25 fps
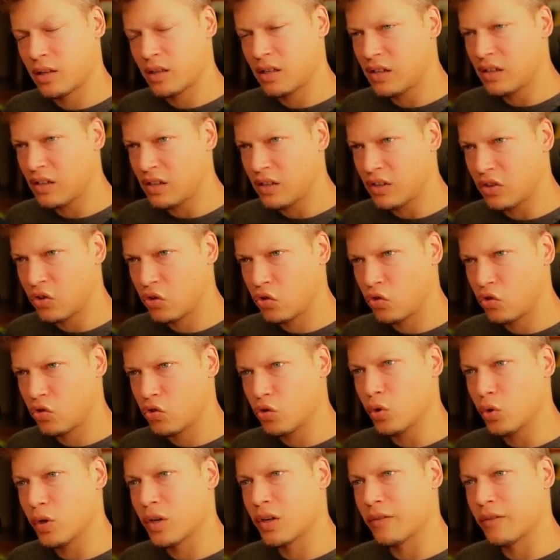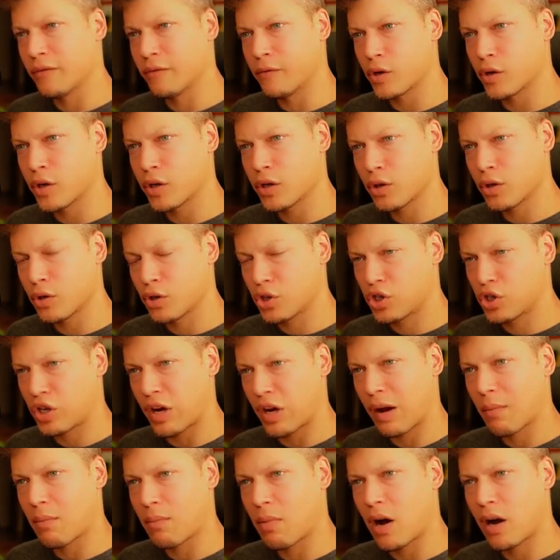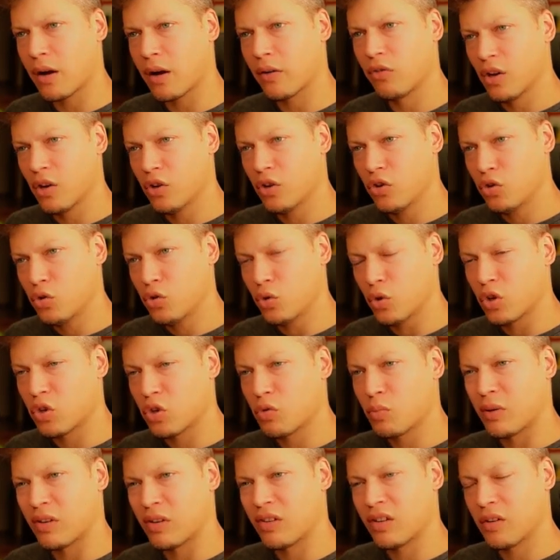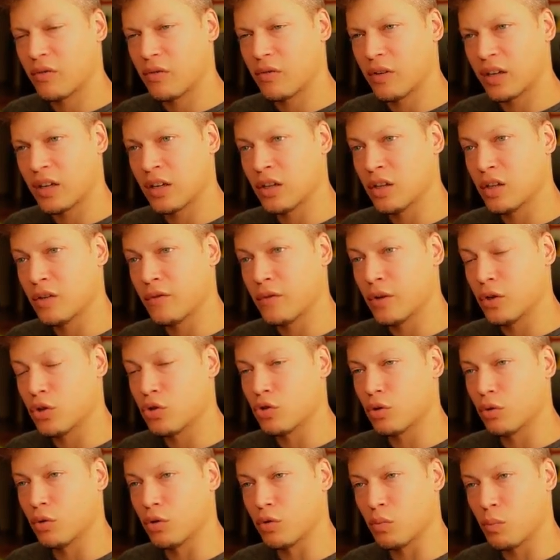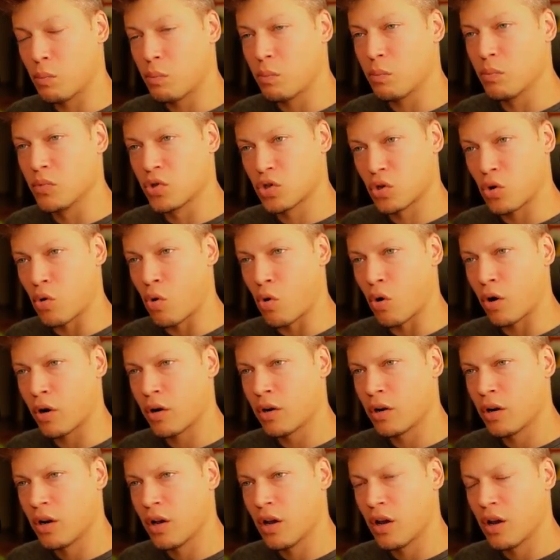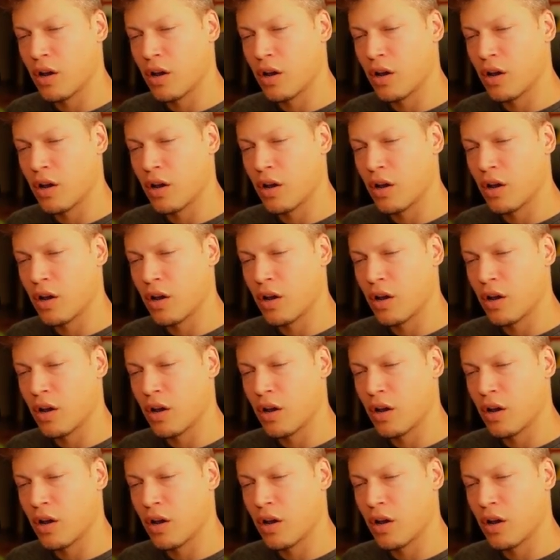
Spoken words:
is to convert your checkbox to a specific individual score